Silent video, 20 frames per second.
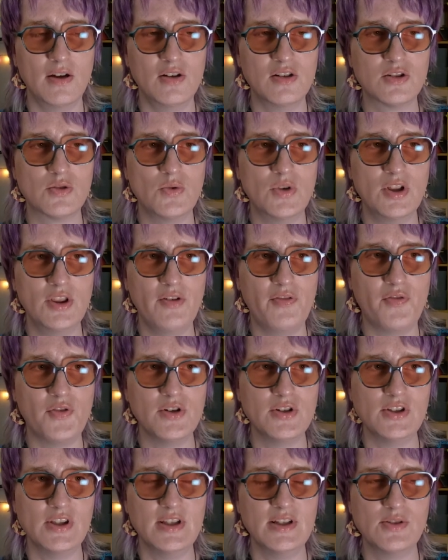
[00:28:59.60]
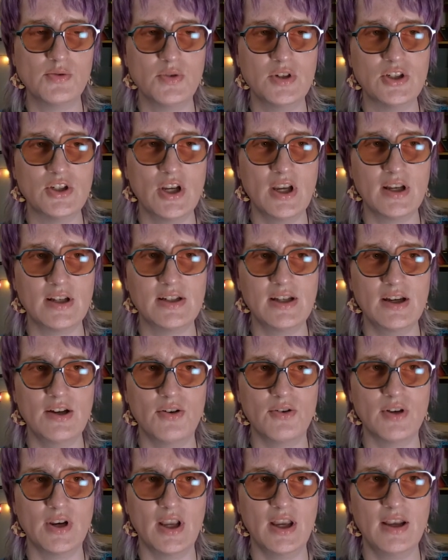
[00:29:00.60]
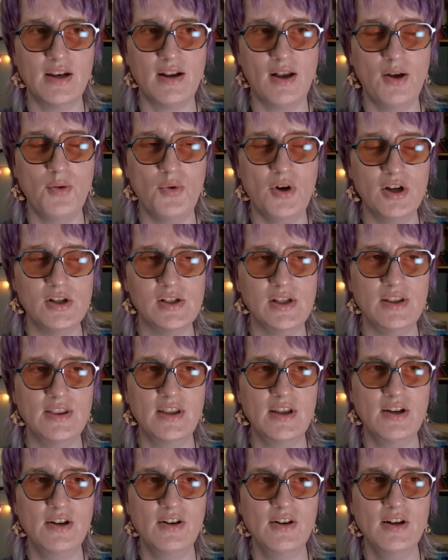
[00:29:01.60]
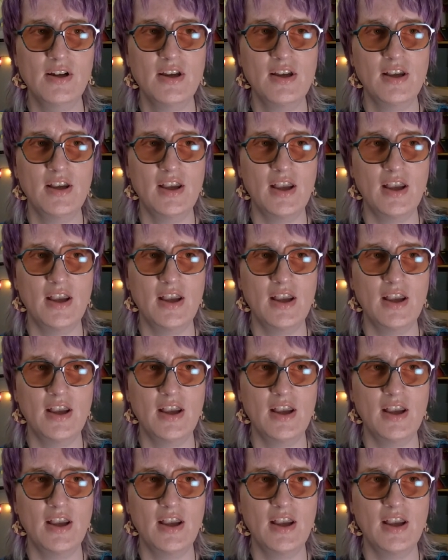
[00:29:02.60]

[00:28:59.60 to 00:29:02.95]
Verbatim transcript: it was one of the first things we checked out. And I walked in there